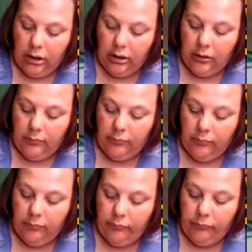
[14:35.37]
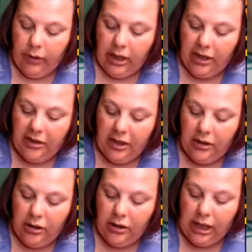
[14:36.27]
um
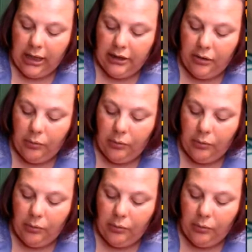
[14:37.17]
anything I'd